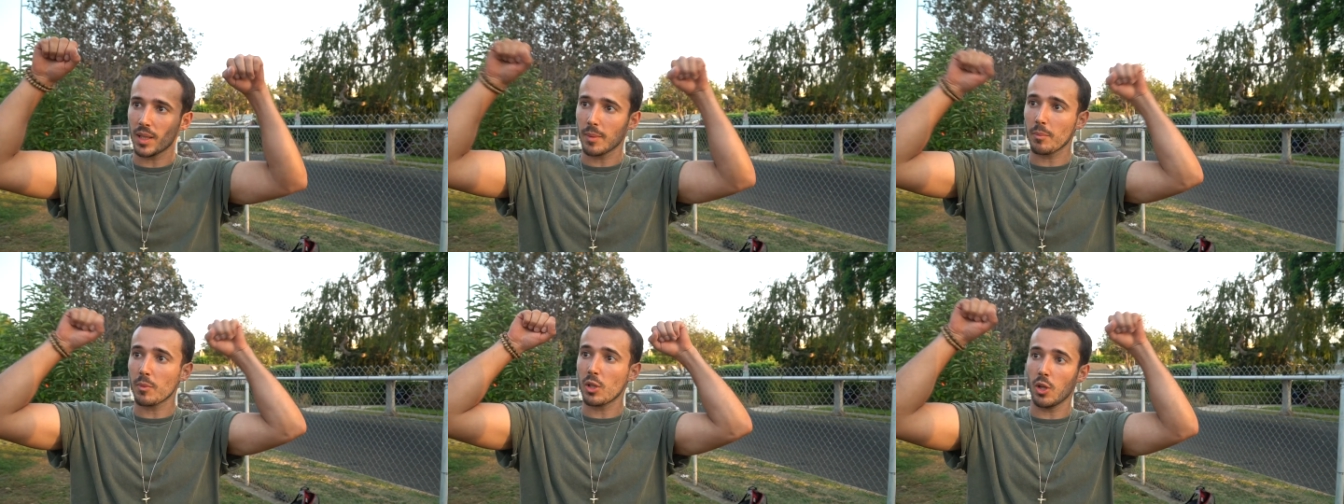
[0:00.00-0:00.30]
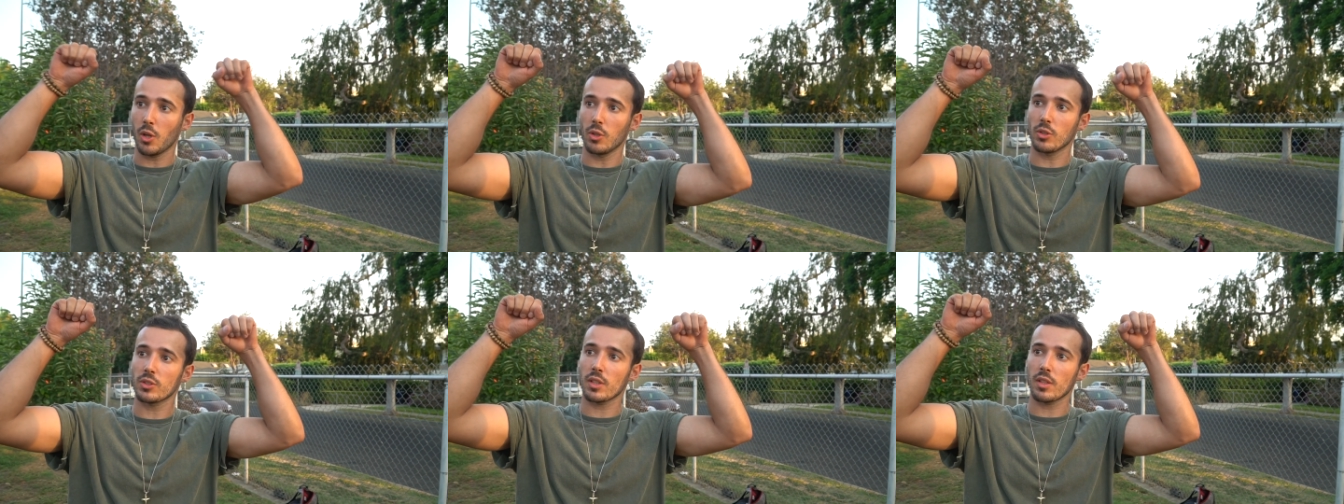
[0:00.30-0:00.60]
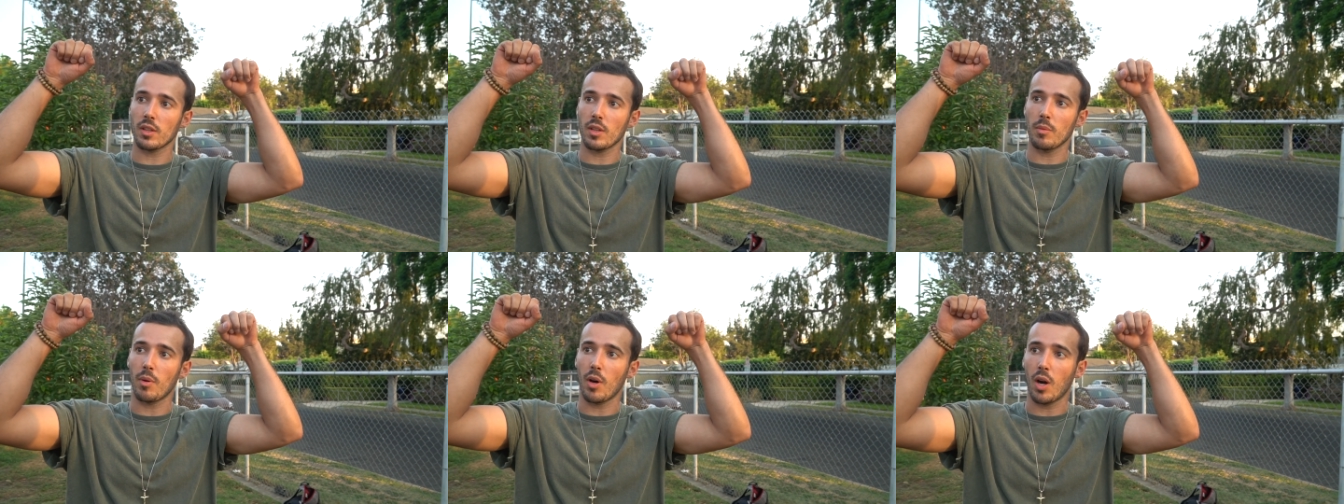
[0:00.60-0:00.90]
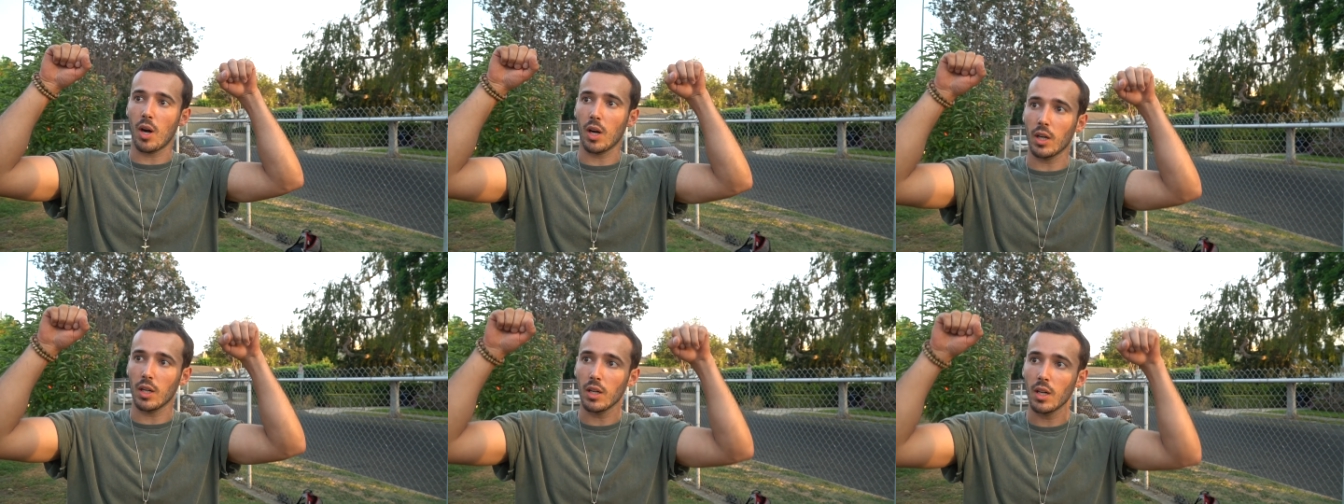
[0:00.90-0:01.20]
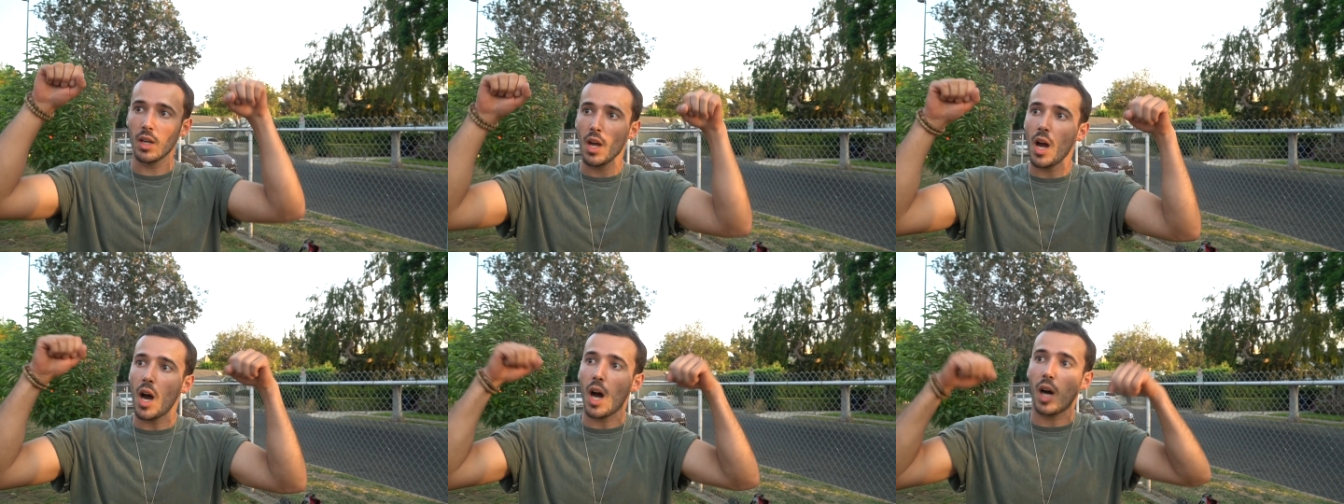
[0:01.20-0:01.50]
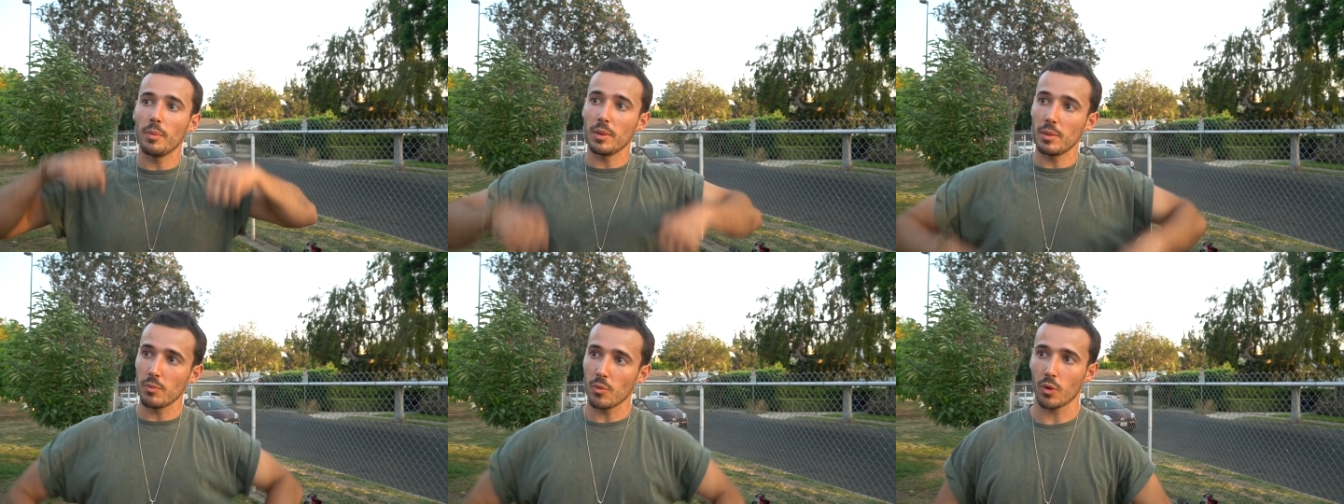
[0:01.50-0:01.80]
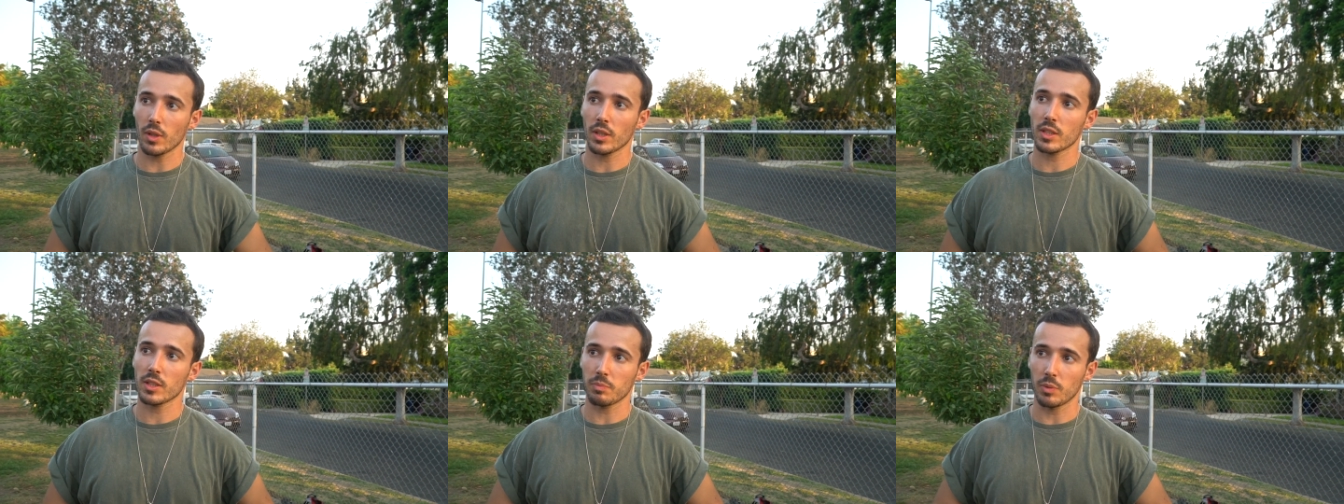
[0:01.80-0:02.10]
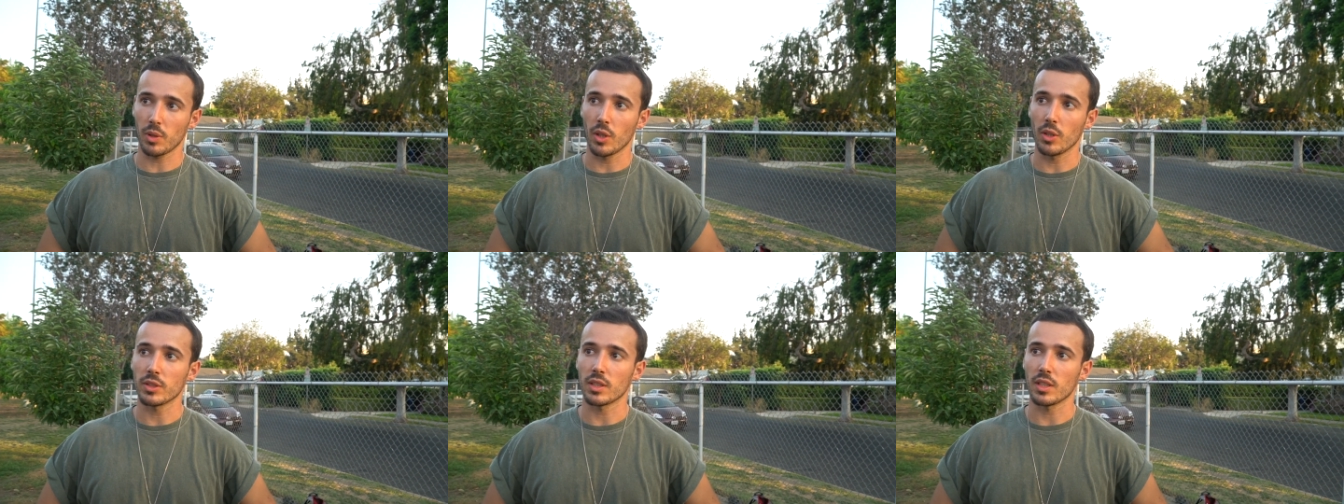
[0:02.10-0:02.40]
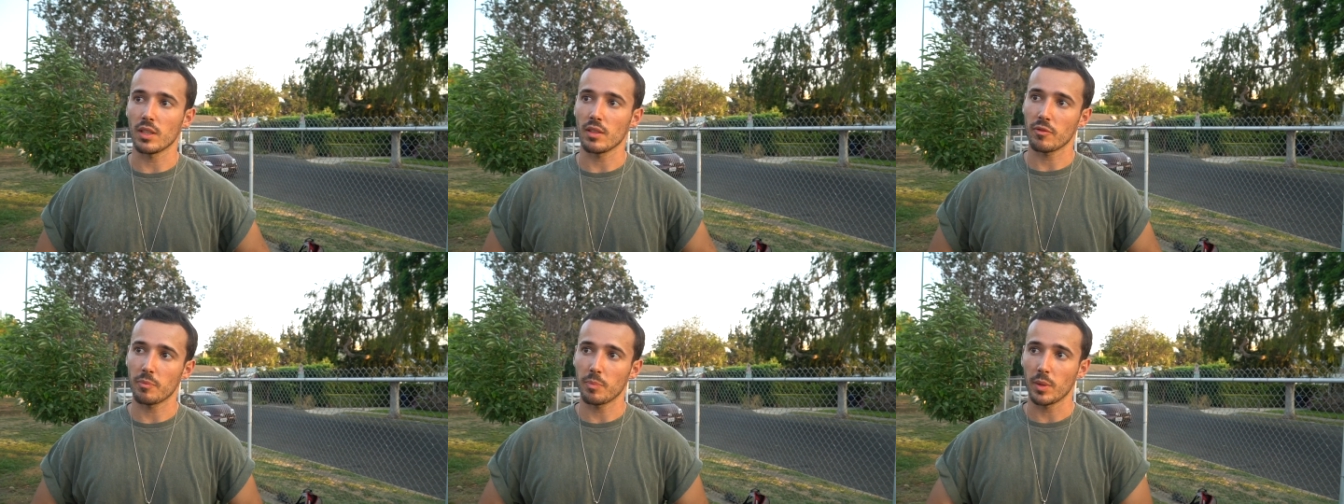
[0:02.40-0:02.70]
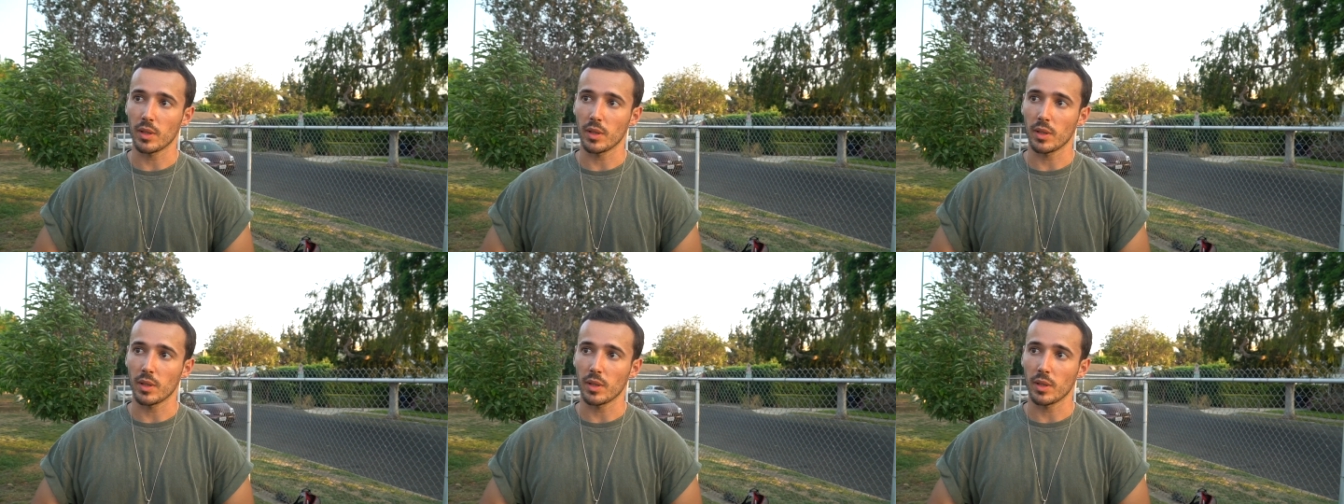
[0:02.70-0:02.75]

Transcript: I'm closer to the bar, I'll be more explosive.